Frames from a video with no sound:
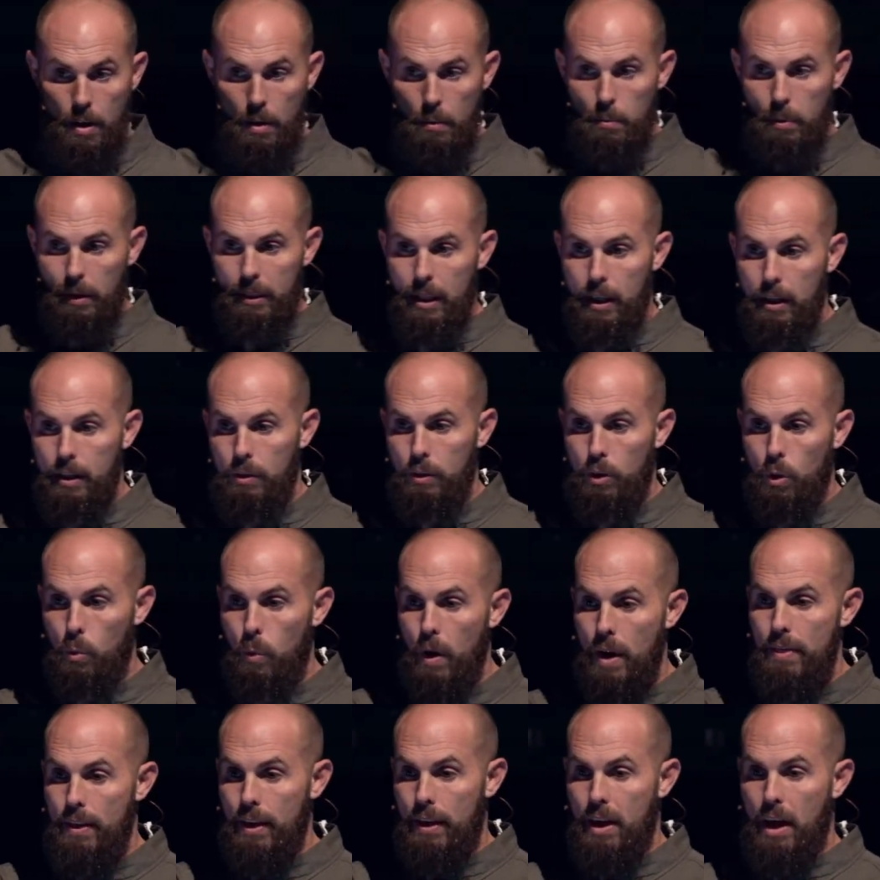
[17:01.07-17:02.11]
But then the
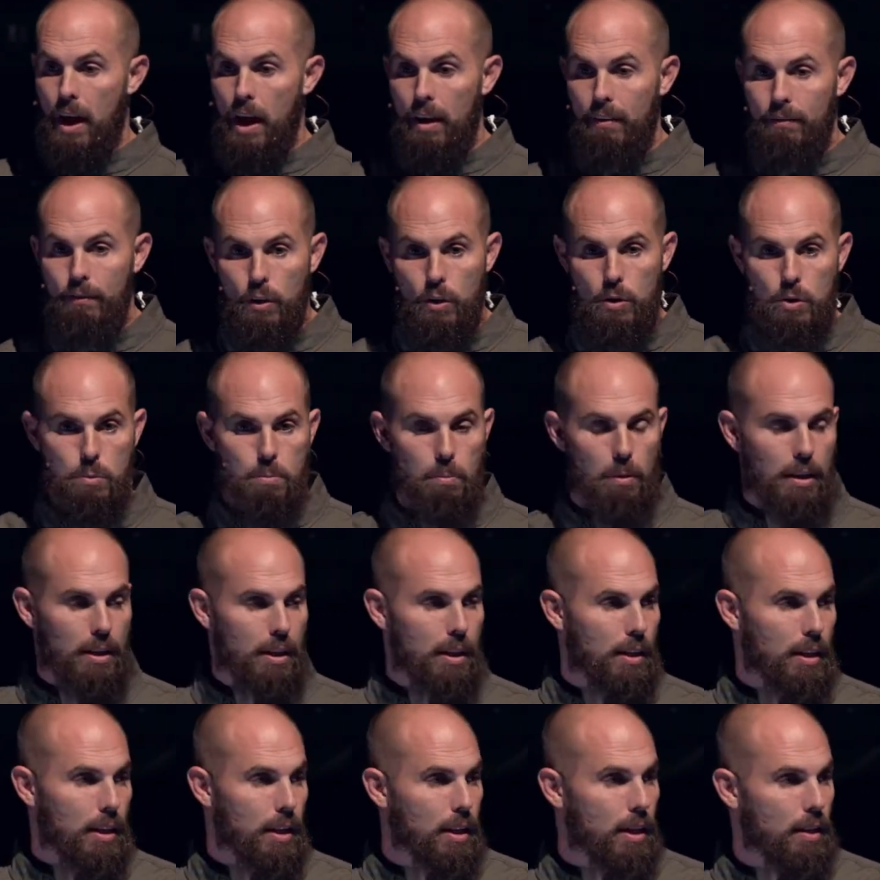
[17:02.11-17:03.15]
way that God views money,
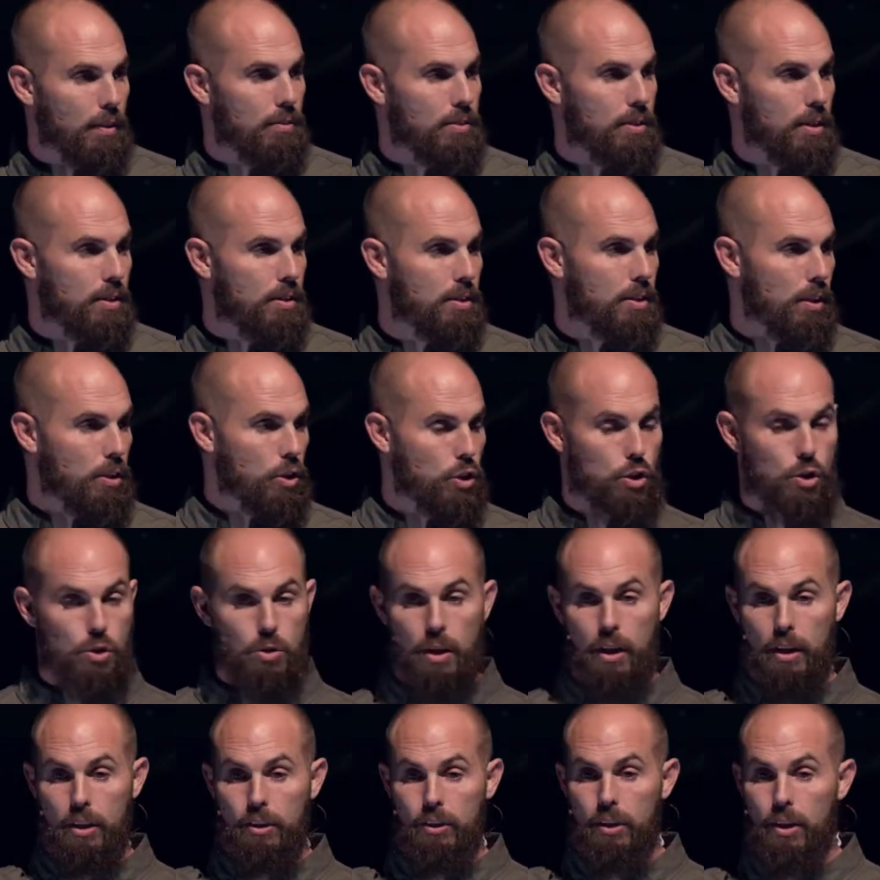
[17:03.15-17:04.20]
and He gives us
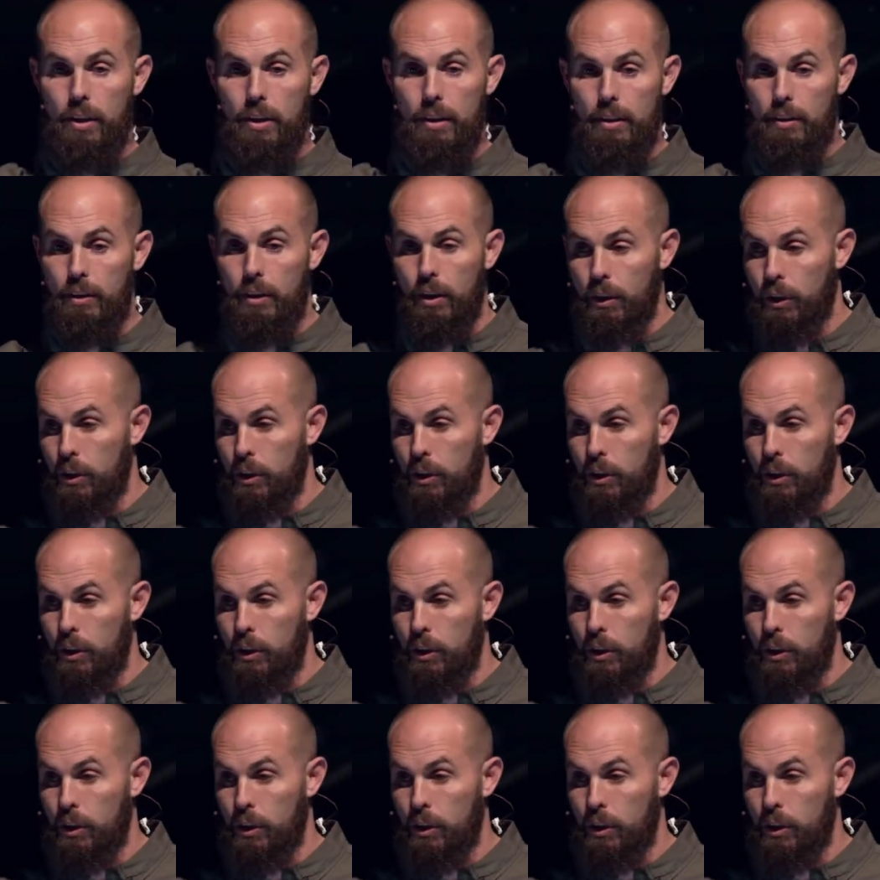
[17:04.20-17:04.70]
instruction and